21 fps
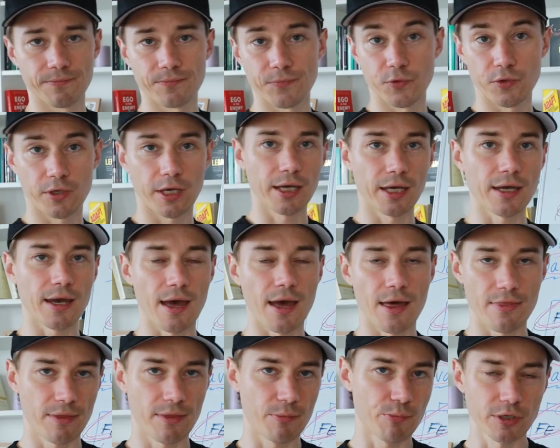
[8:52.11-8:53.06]
Okay,
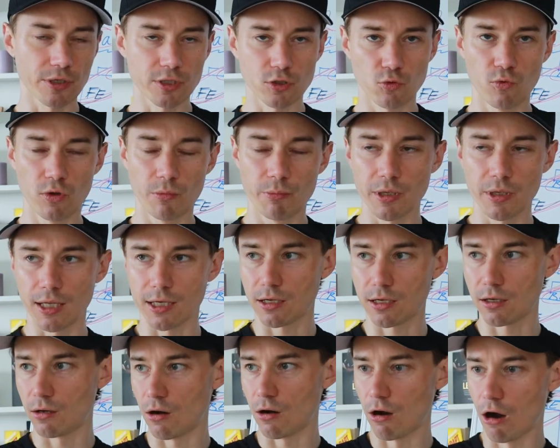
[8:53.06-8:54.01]
and the person will be like,
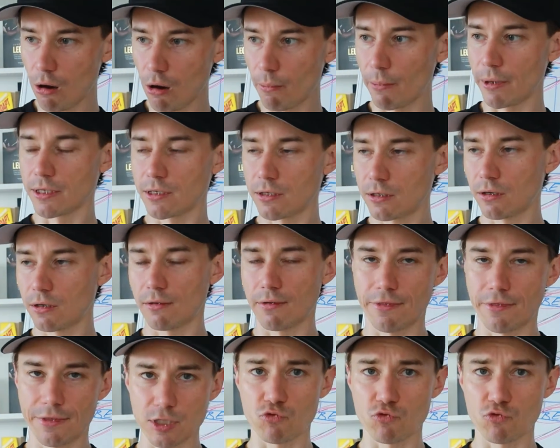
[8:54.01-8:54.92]
oh my god, this